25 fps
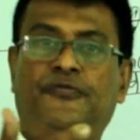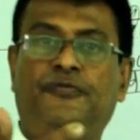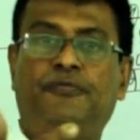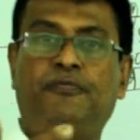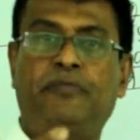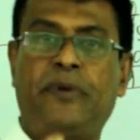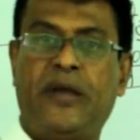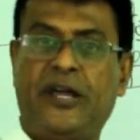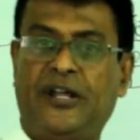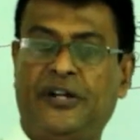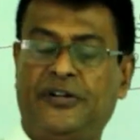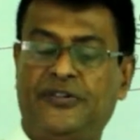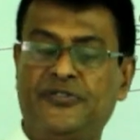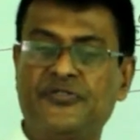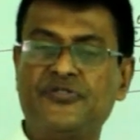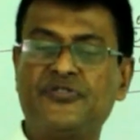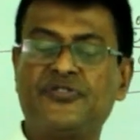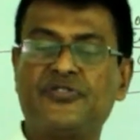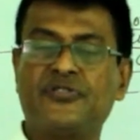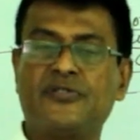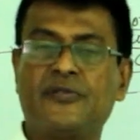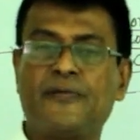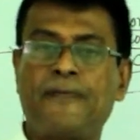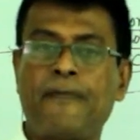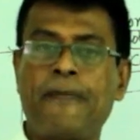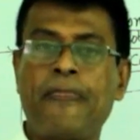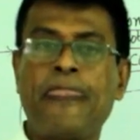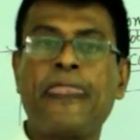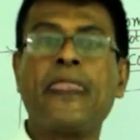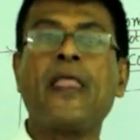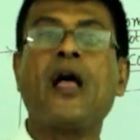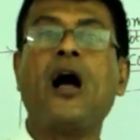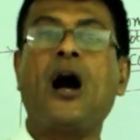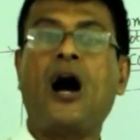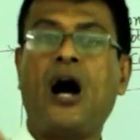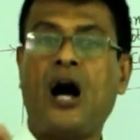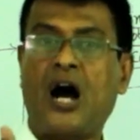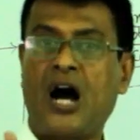parents,
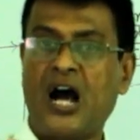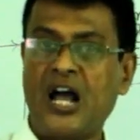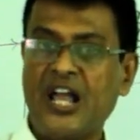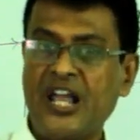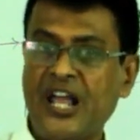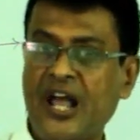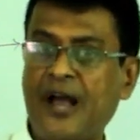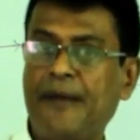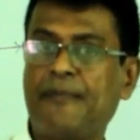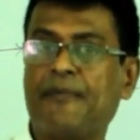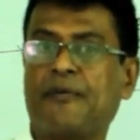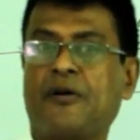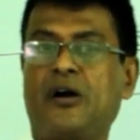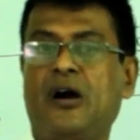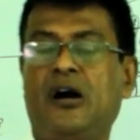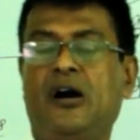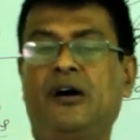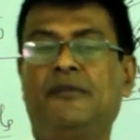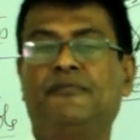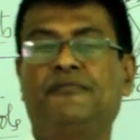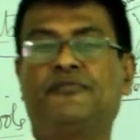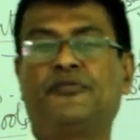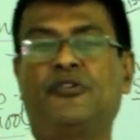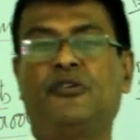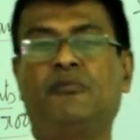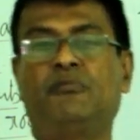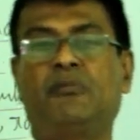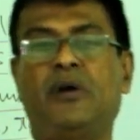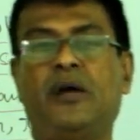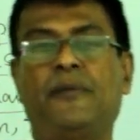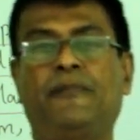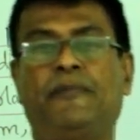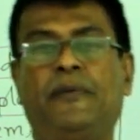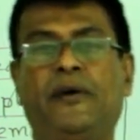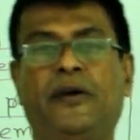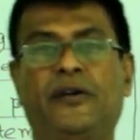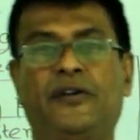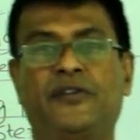I have come from my
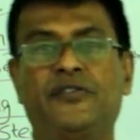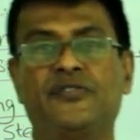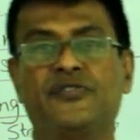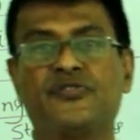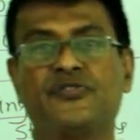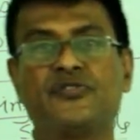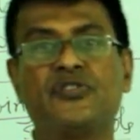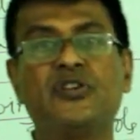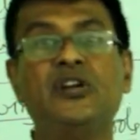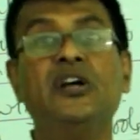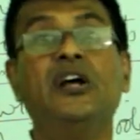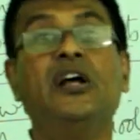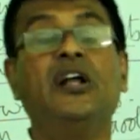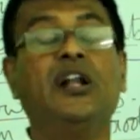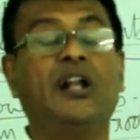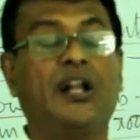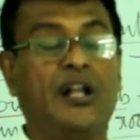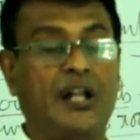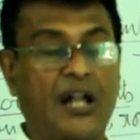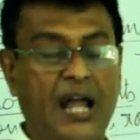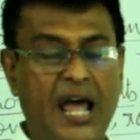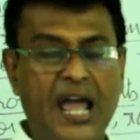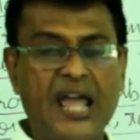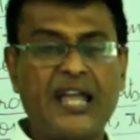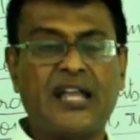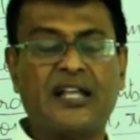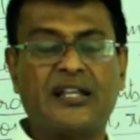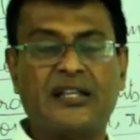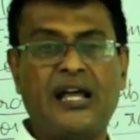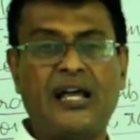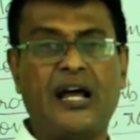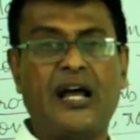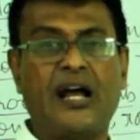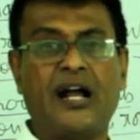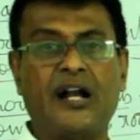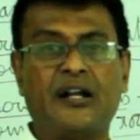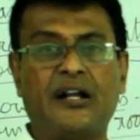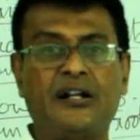parents. Like
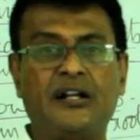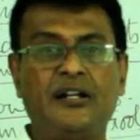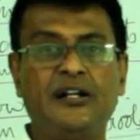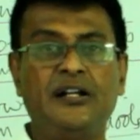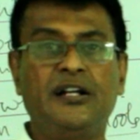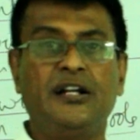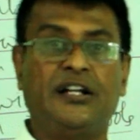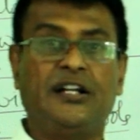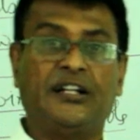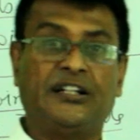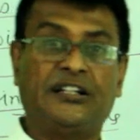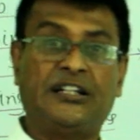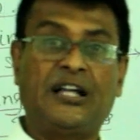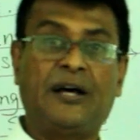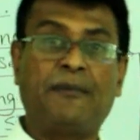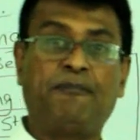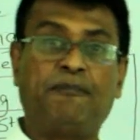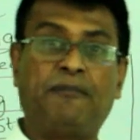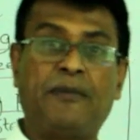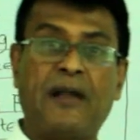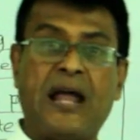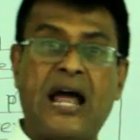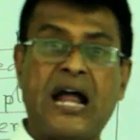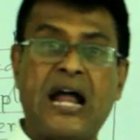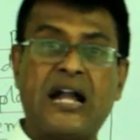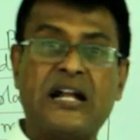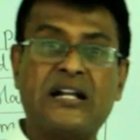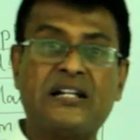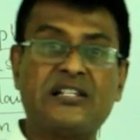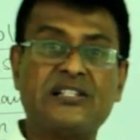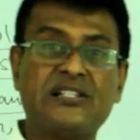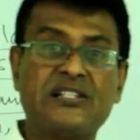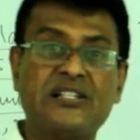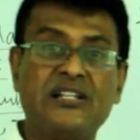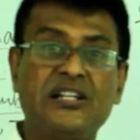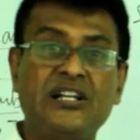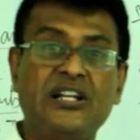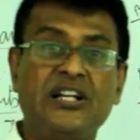that, the
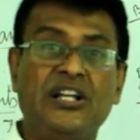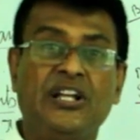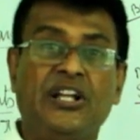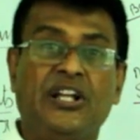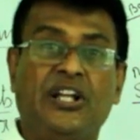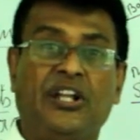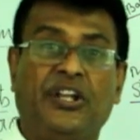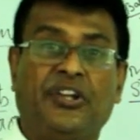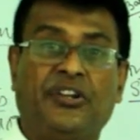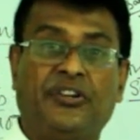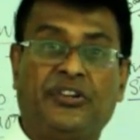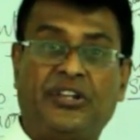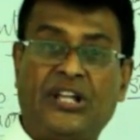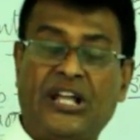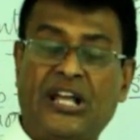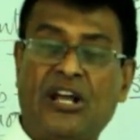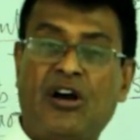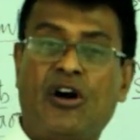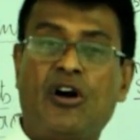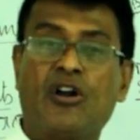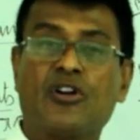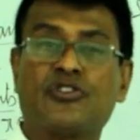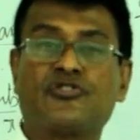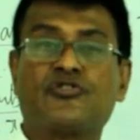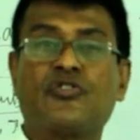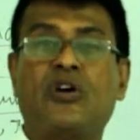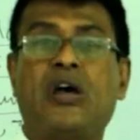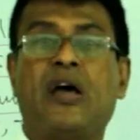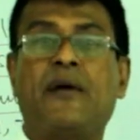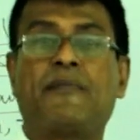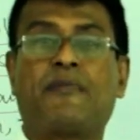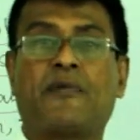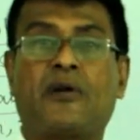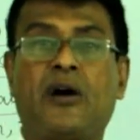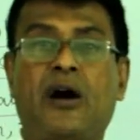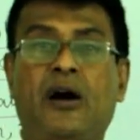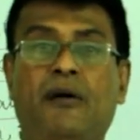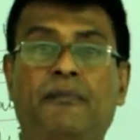plants, they also
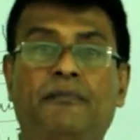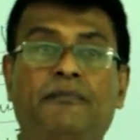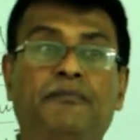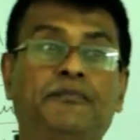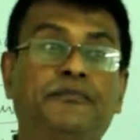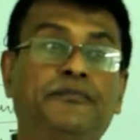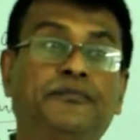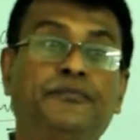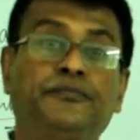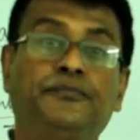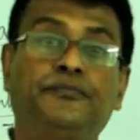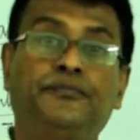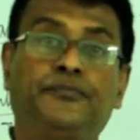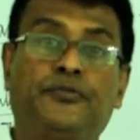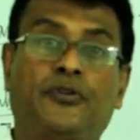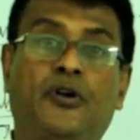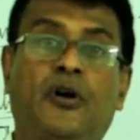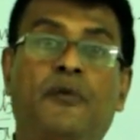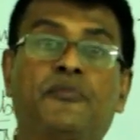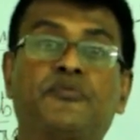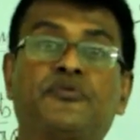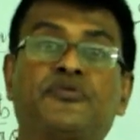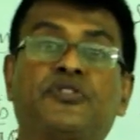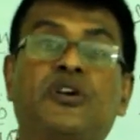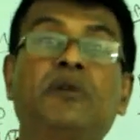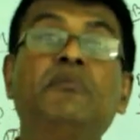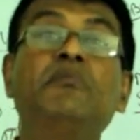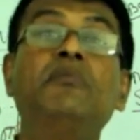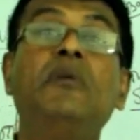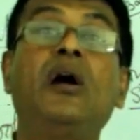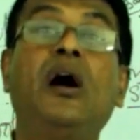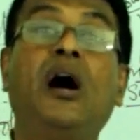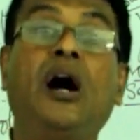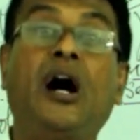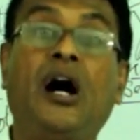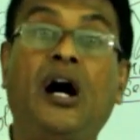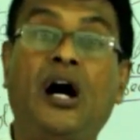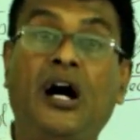have come from
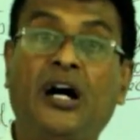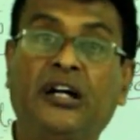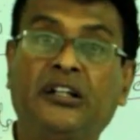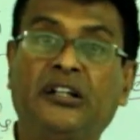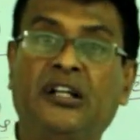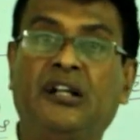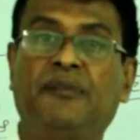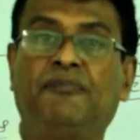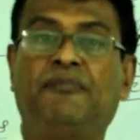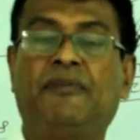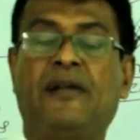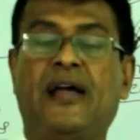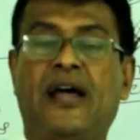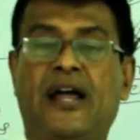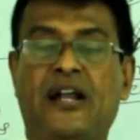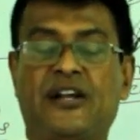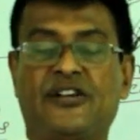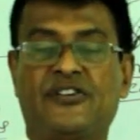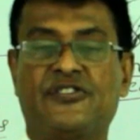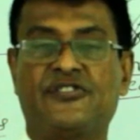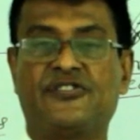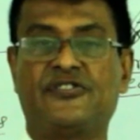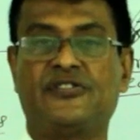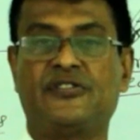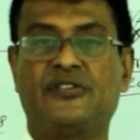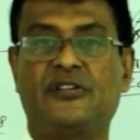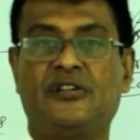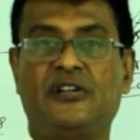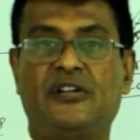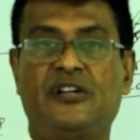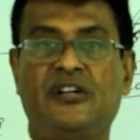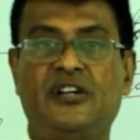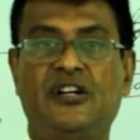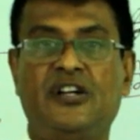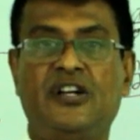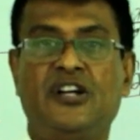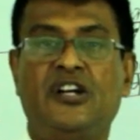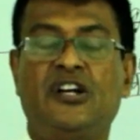some other plants.
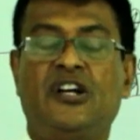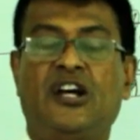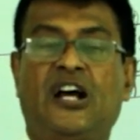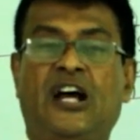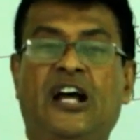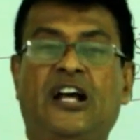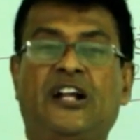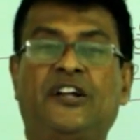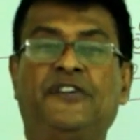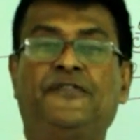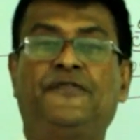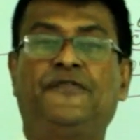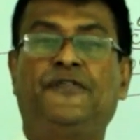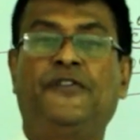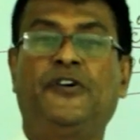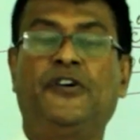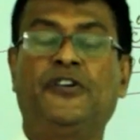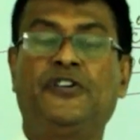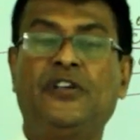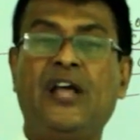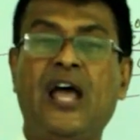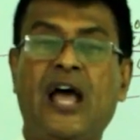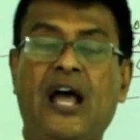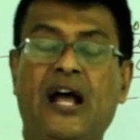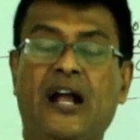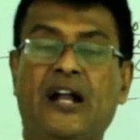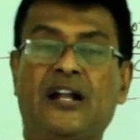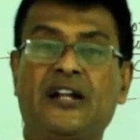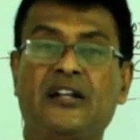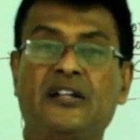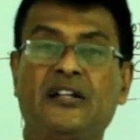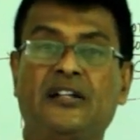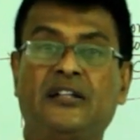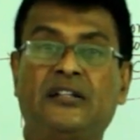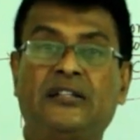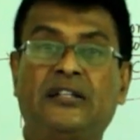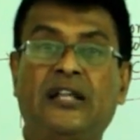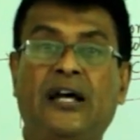And for
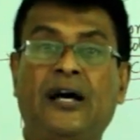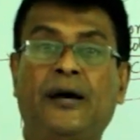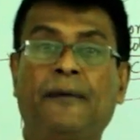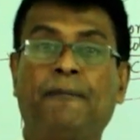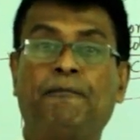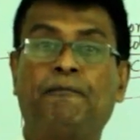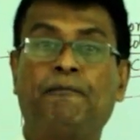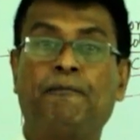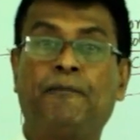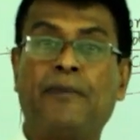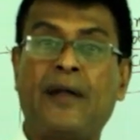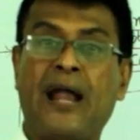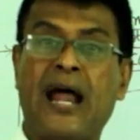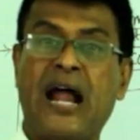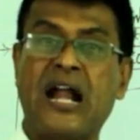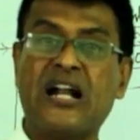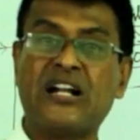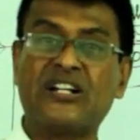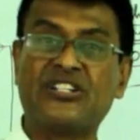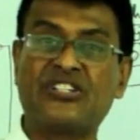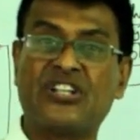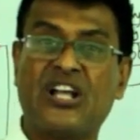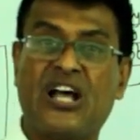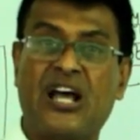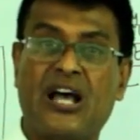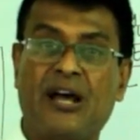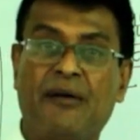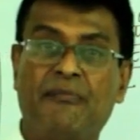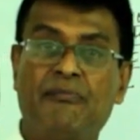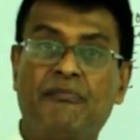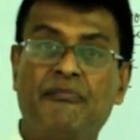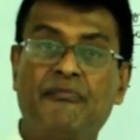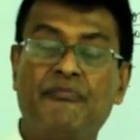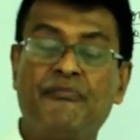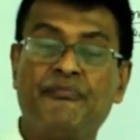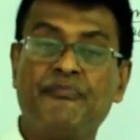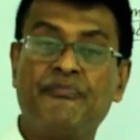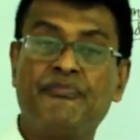that, the plants
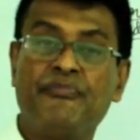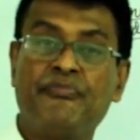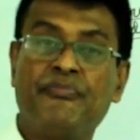have